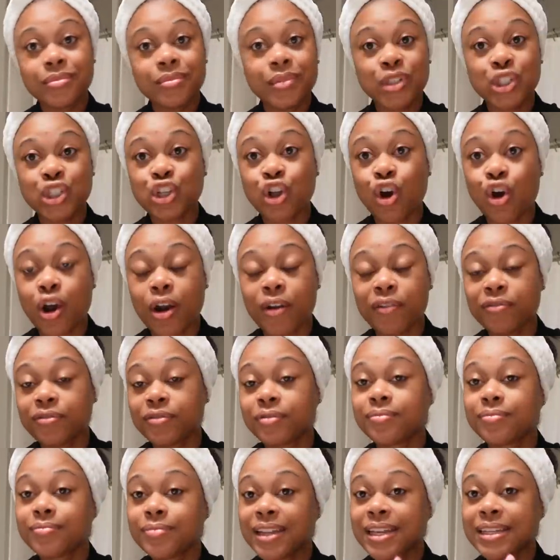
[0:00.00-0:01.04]
scarf.
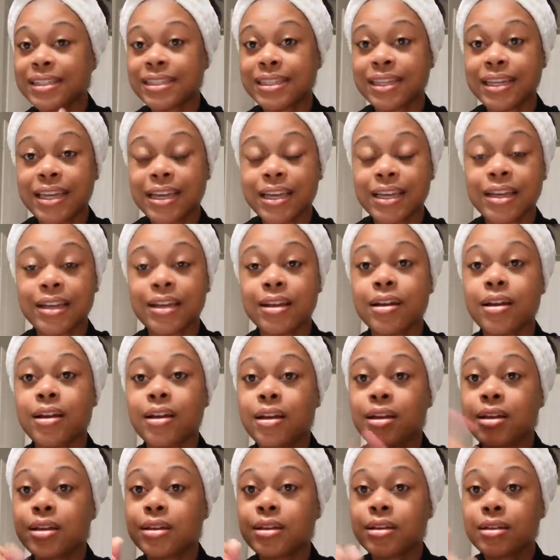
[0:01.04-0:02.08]
That's the key
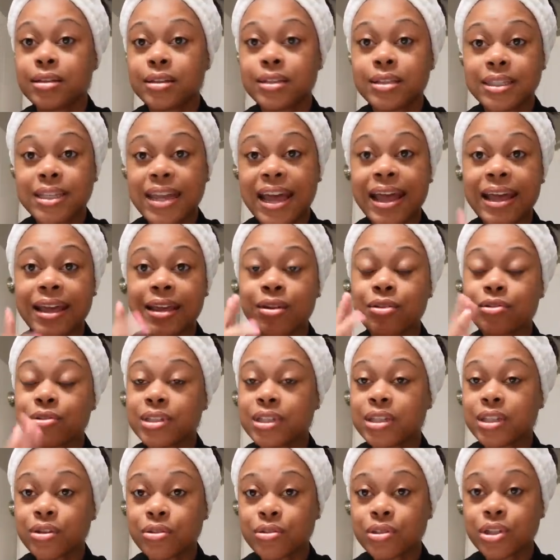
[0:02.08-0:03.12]
satin or
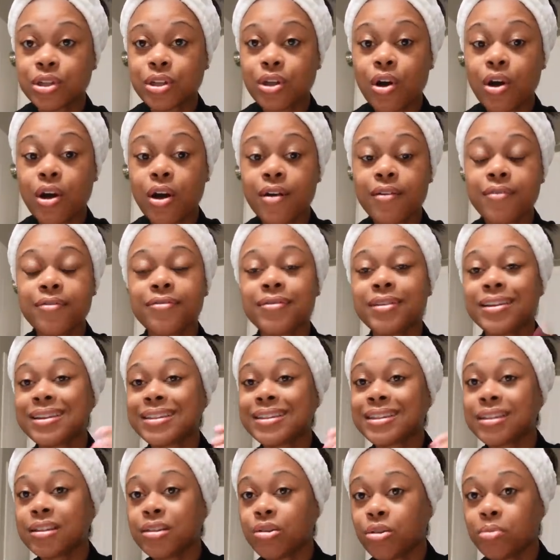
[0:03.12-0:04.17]
silk scarf,
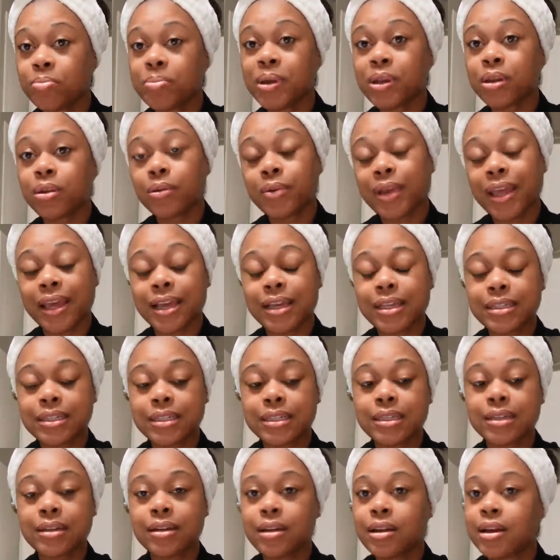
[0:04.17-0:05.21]
silk
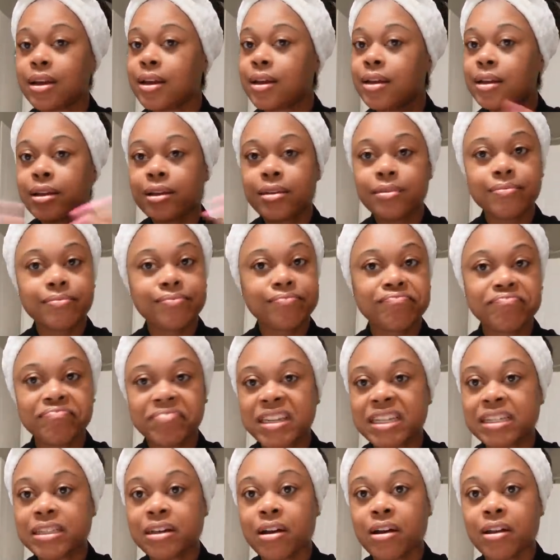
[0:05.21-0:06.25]
pillowcase.
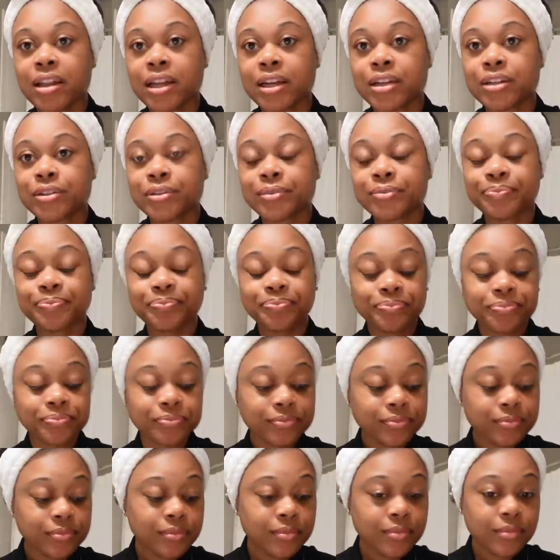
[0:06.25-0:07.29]
That's all I do.
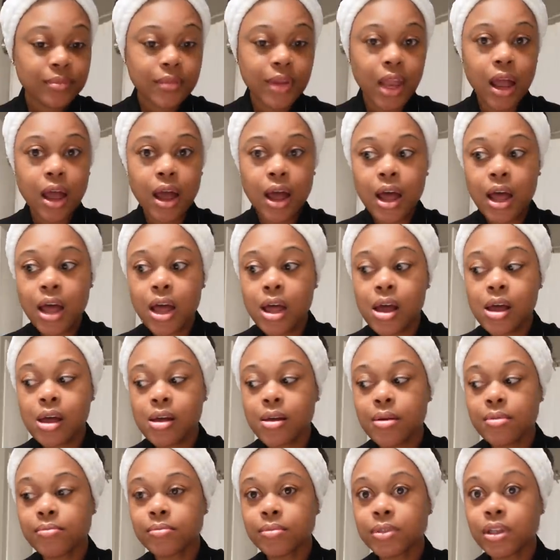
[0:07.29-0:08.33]

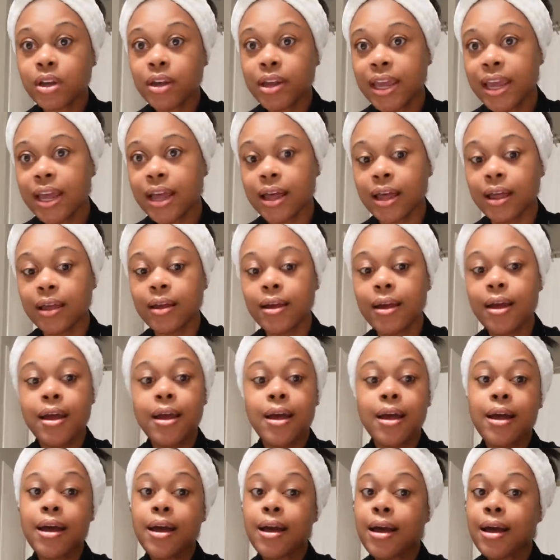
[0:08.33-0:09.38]
Um, so yeah,
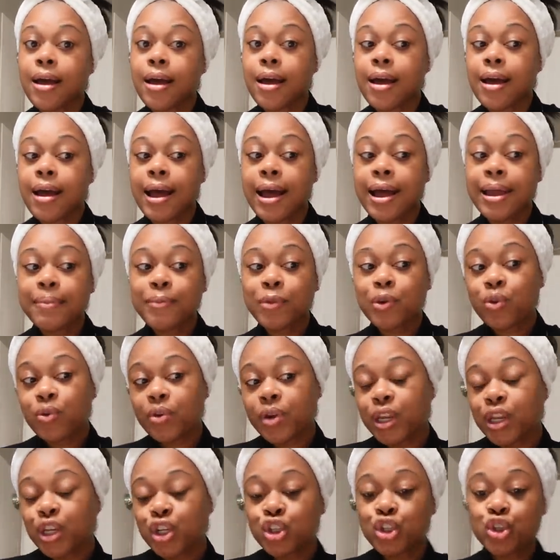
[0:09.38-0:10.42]
I'm
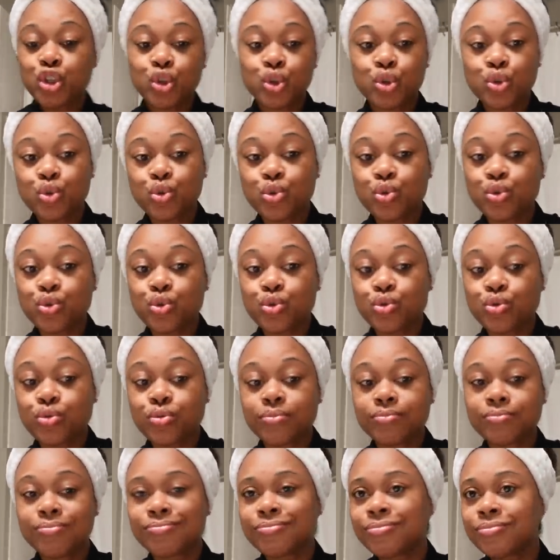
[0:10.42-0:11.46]
going
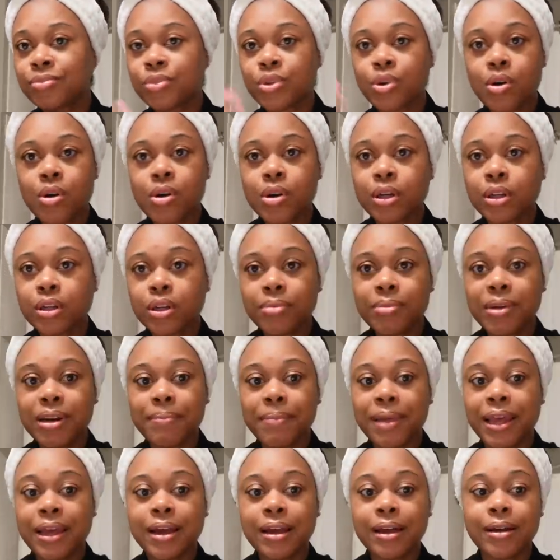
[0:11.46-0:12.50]
to throw on a little bit of
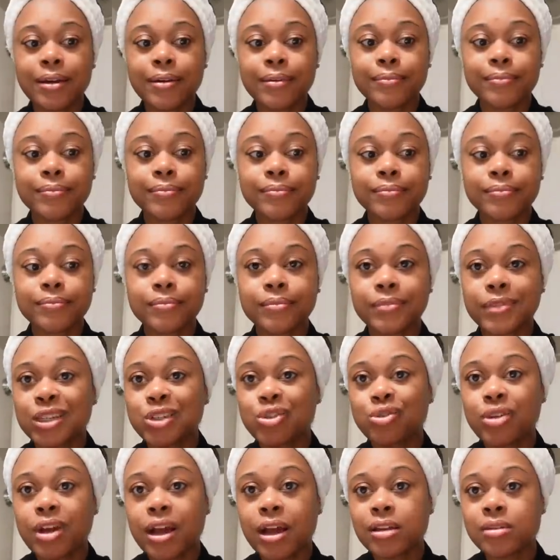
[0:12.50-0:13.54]
makeup,
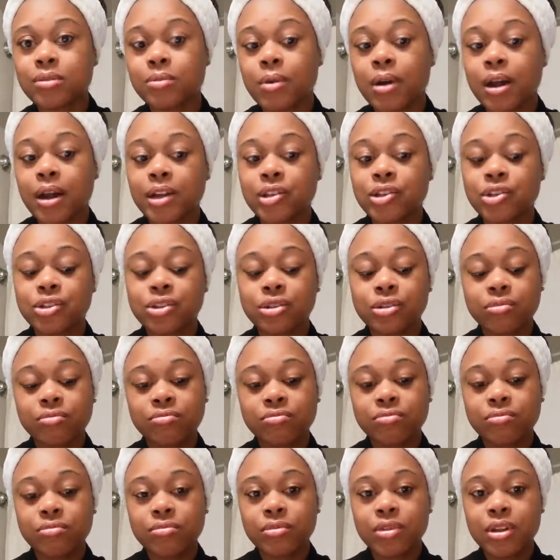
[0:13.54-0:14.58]
let you guys watch,
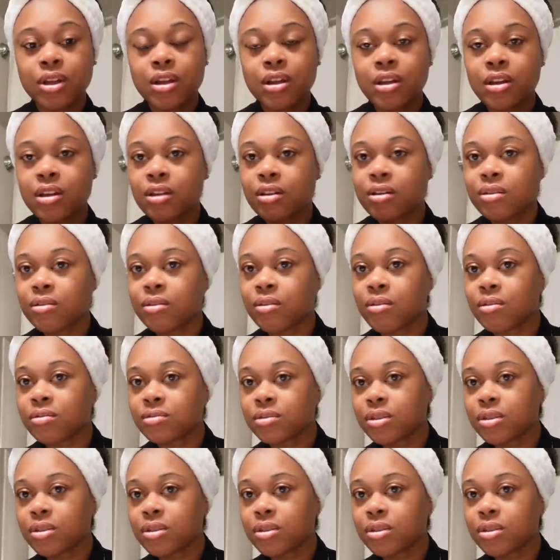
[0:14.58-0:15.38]
throw on